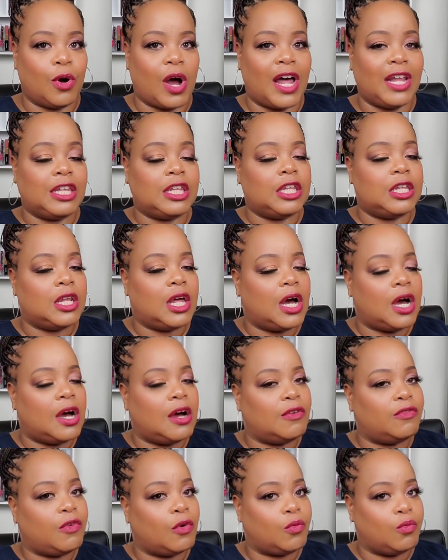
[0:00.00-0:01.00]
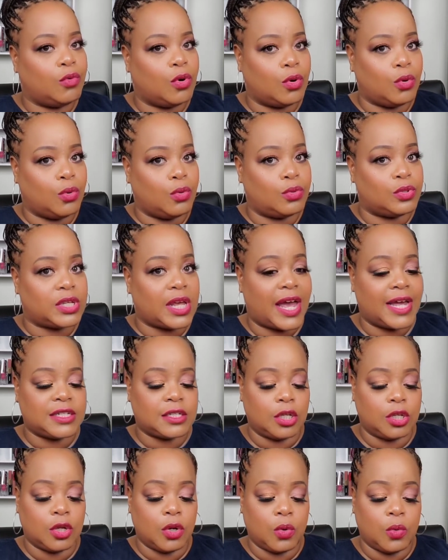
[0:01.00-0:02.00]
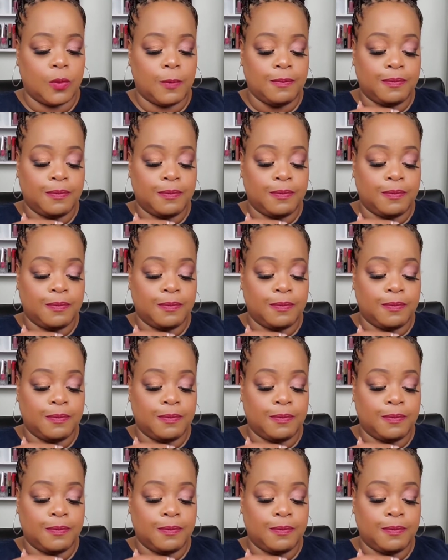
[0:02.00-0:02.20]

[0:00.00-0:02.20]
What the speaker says: I love rose as a note.